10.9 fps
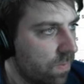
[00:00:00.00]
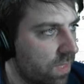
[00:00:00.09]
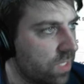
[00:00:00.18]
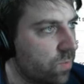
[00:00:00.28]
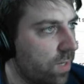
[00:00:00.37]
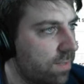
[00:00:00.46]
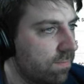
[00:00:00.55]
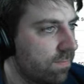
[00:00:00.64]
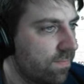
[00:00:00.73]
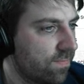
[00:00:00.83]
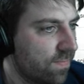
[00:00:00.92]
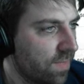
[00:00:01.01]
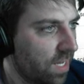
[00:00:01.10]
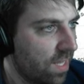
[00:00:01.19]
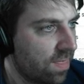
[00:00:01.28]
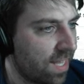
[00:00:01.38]
This one.
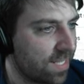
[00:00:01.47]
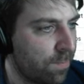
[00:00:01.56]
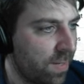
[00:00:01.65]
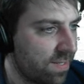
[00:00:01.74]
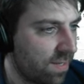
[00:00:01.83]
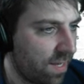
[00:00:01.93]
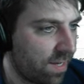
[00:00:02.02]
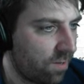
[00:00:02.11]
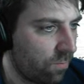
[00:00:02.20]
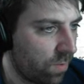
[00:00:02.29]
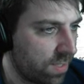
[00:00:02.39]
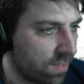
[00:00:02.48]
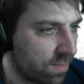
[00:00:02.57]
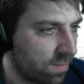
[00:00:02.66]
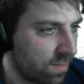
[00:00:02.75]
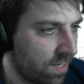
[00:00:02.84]
That's a piece of Lego. What is
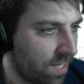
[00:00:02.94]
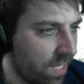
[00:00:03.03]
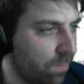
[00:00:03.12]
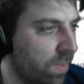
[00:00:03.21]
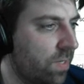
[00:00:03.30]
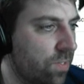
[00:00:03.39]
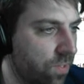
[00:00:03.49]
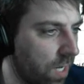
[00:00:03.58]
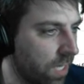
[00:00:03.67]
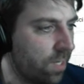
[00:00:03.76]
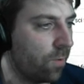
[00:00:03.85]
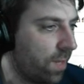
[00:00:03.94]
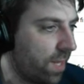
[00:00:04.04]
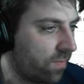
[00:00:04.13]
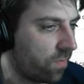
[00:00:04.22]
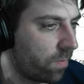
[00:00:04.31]
it? Enigma 2. I don't know where
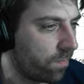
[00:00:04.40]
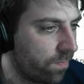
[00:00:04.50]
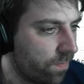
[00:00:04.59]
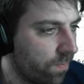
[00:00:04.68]
that's from.